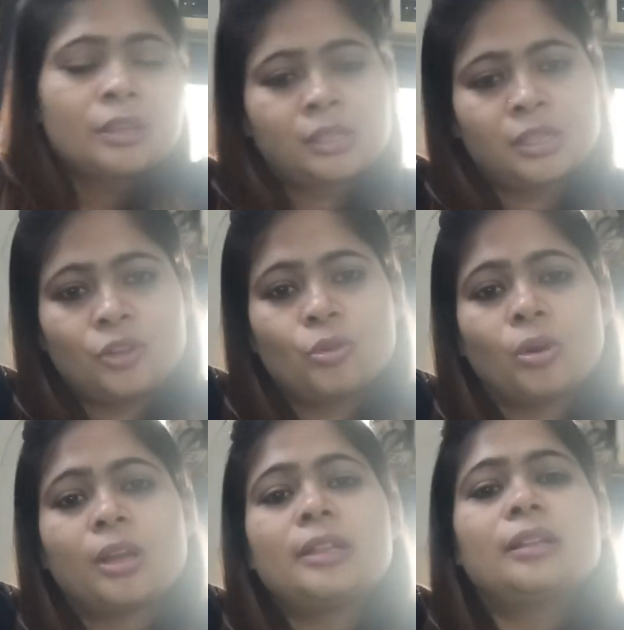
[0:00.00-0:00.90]
See you
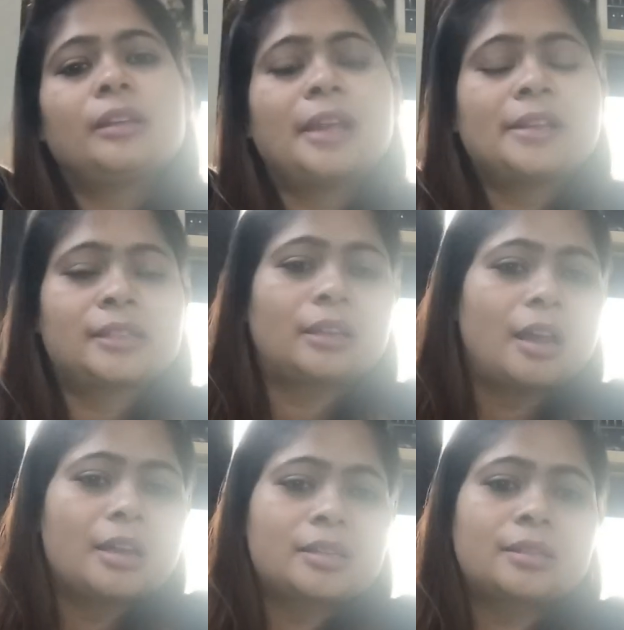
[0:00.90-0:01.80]
all in the next
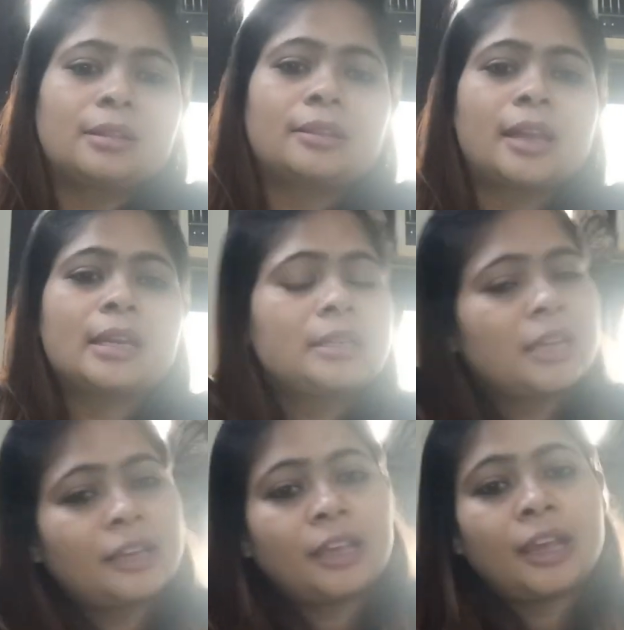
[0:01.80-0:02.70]
class. Till then,
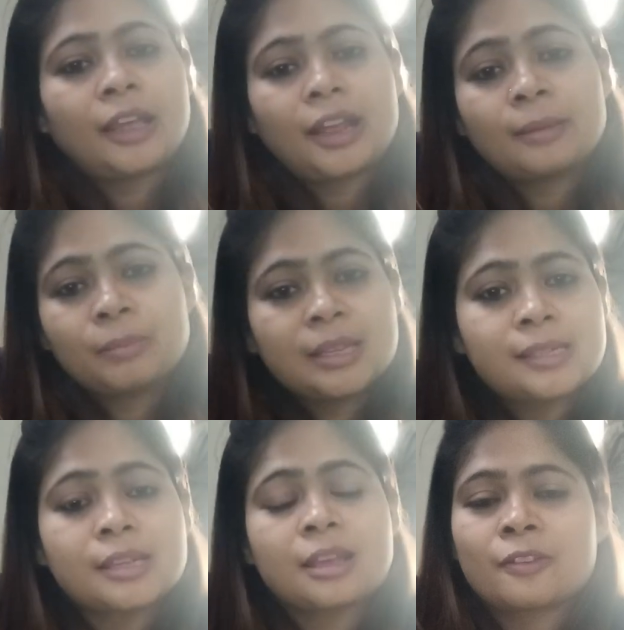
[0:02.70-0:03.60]
take care and be
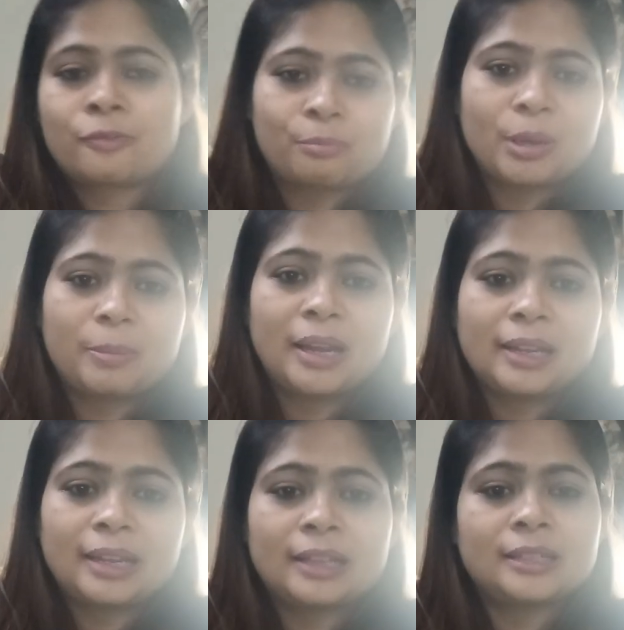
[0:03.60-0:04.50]
safe. Bye
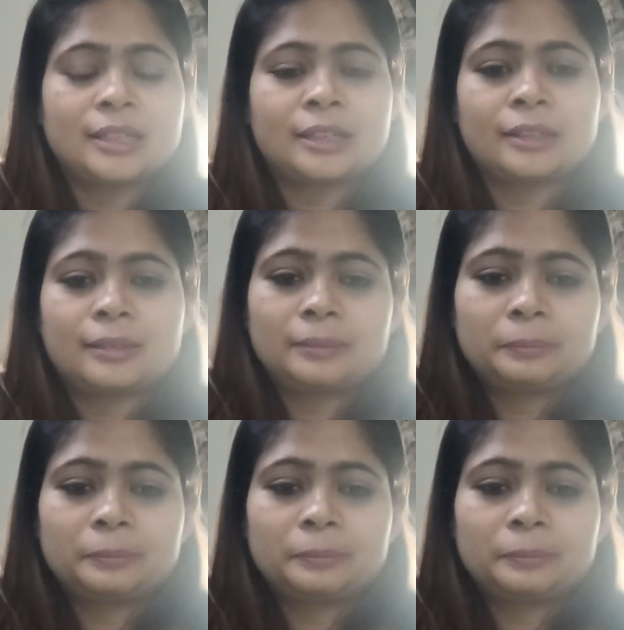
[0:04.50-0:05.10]
bye and take care.